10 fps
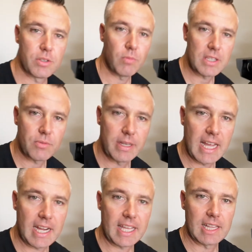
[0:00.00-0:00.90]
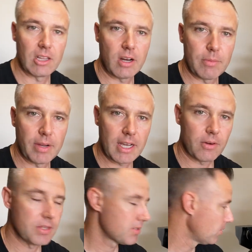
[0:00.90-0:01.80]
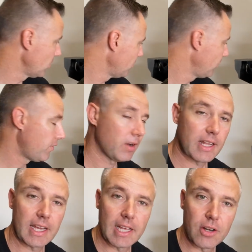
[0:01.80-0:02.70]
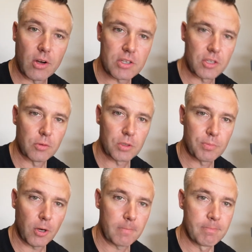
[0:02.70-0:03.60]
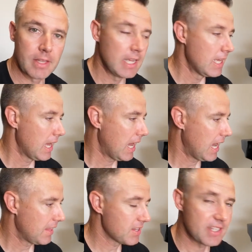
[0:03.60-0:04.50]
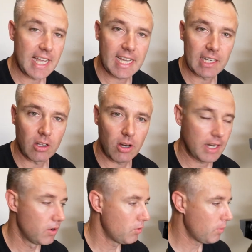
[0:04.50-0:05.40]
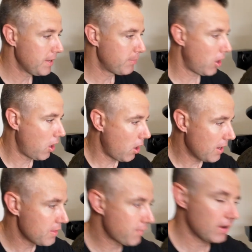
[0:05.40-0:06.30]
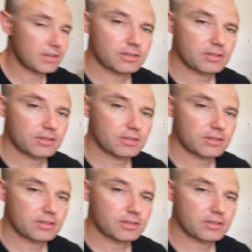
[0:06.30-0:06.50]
is once we get the light and we go to install it, we'll find a nice suitable spot. And the second light will be behind the front